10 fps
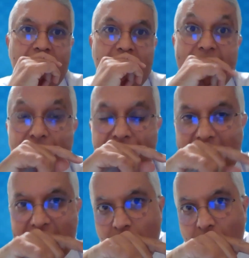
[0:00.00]
Now, and
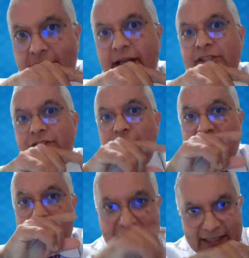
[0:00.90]
that's why I do
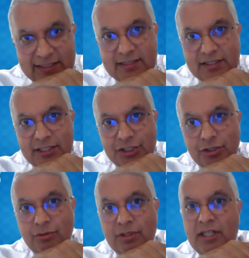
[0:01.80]
come back to this
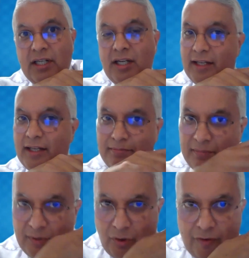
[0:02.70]
issue and
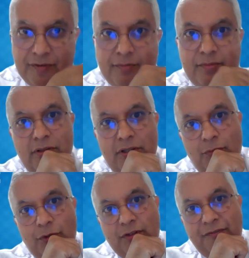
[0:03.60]
often
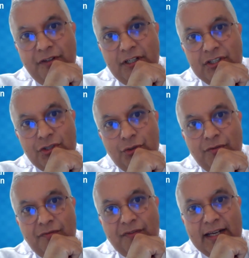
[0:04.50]
would refer to the
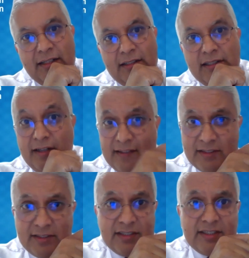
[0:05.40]
fact that nothing
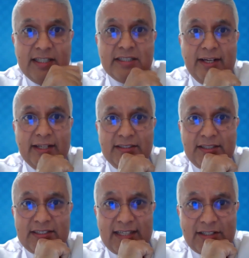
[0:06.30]
succeeds like
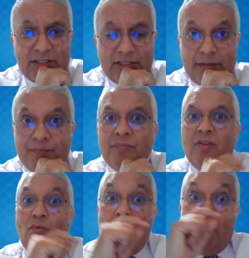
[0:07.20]
success.
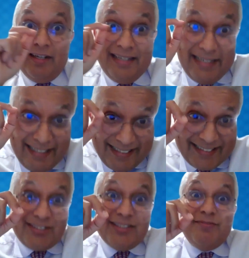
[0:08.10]
One
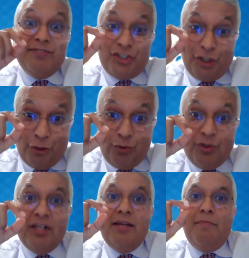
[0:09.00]
needs to show
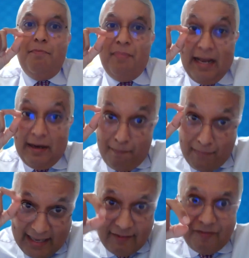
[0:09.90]
and
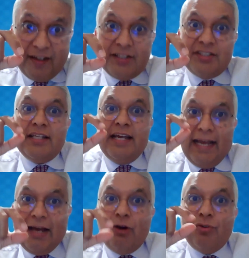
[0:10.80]
manifest
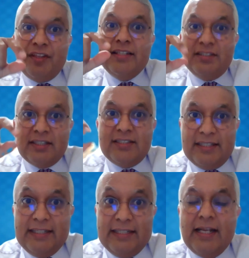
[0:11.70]
how things
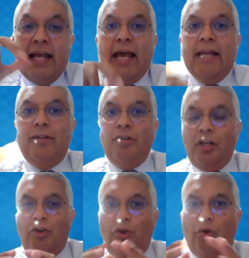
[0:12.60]
succeed and
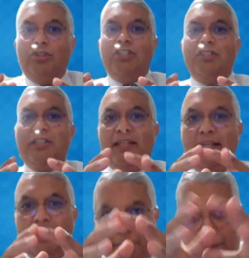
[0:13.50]
not just
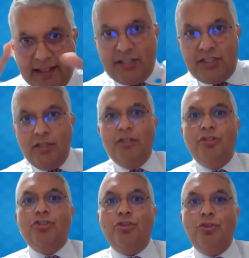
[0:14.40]
keep it
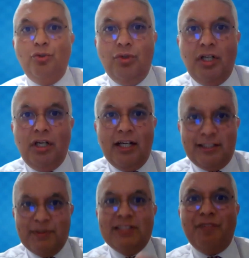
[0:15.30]
to a
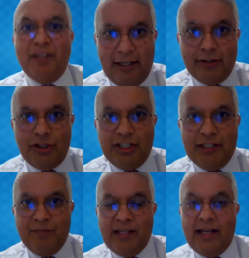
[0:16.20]
specific country.
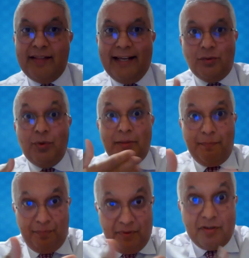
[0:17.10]
And that's where
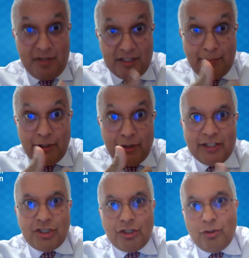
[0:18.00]
the
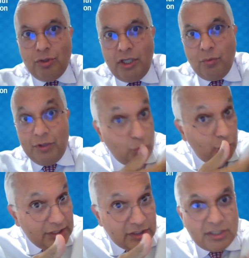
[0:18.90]
WHO, with all
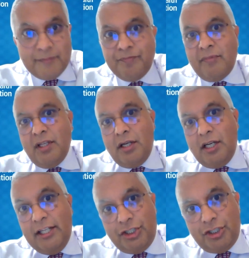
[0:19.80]
its
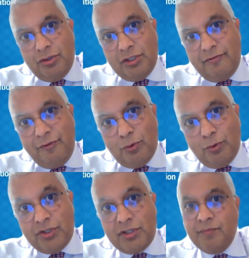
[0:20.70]
issues and
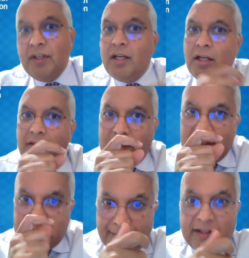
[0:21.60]
faults, there's
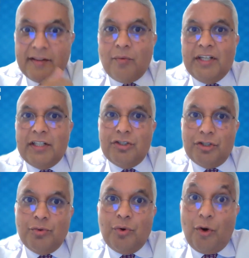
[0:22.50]
something that we can
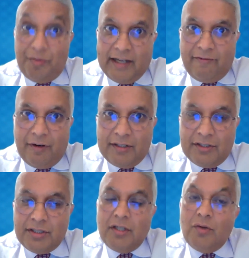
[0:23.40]
do on that front.
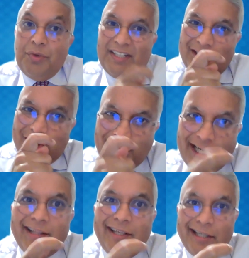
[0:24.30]
We can
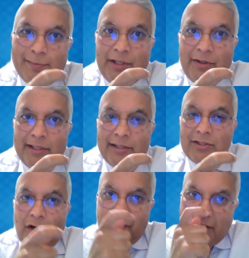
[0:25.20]
share the experience
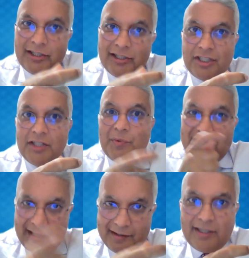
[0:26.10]
of a country with
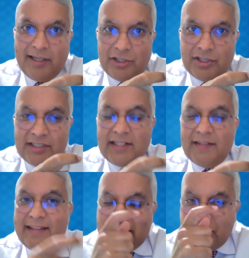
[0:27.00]
other countries, and
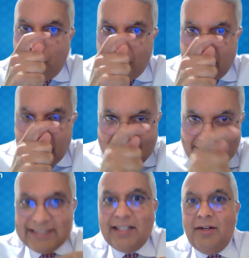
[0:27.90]
that's what
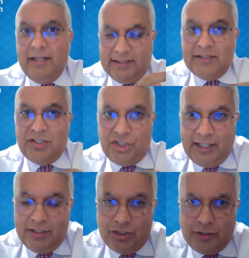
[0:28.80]
catalyzes
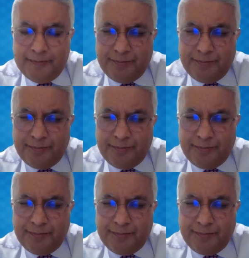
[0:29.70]
change.